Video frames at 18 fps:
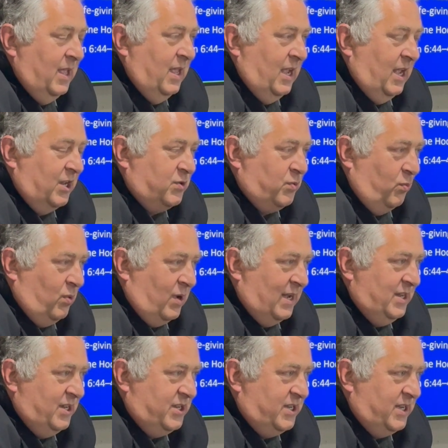It's
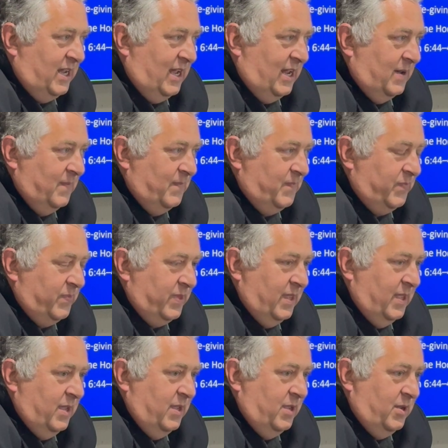one sin.
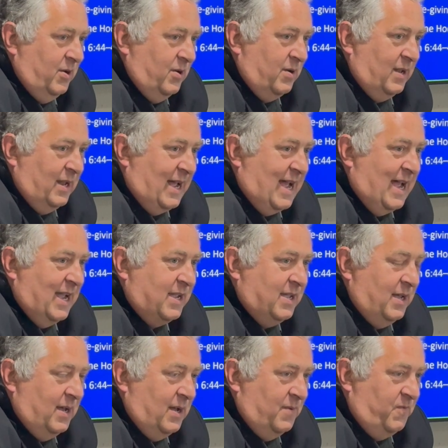Your lack
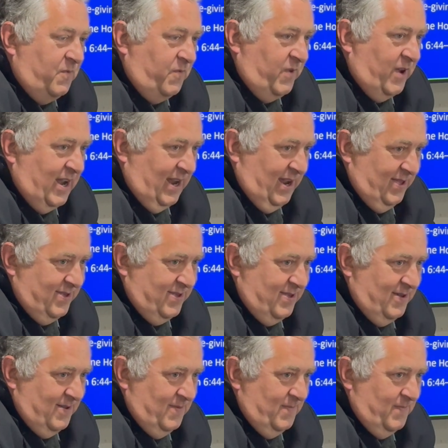of faith.